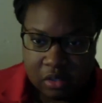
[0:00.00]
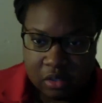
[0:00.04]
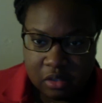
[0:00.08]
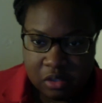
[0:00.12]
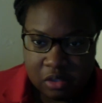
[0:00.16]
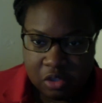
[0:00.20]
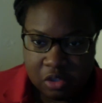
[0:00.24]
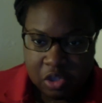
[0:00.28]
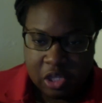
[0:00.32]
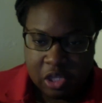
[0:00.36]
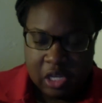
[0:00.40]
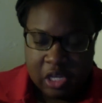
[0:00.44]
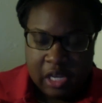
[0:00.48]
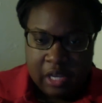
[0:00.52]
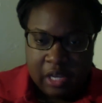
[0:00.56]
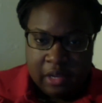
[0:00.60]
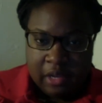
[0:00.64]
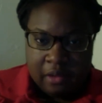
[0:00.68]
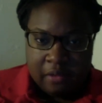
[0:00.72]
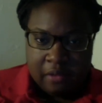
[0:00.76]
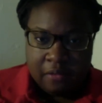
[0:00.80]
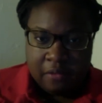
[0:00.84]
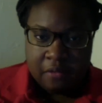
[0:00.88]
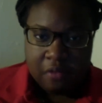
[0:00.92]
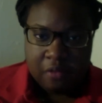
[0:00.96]
to
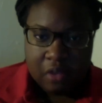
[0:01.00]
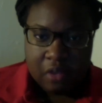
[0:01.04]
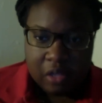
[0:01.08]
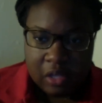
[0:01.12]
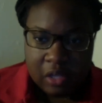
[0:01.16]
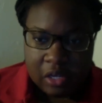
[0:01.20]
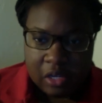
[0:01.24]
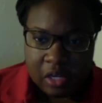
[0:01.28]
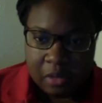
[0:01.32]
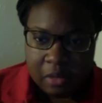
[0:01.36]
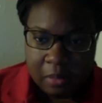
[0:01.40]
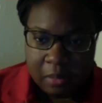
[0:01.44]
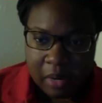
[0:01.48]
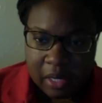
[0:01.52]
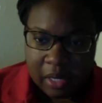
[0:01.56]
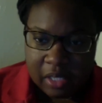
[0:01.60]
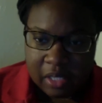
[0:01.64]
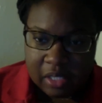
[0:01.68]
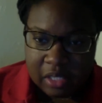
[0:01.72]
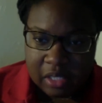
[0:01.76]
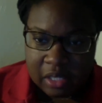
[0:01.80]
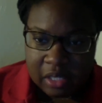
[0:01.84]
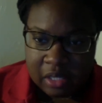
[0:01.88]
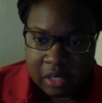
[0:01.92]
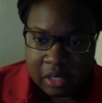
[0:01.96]
give
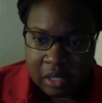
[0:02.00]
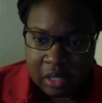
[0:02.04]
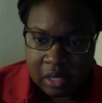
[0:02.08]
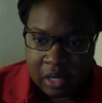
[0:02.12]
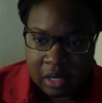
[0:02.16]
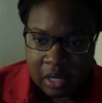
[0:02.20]
clindamycin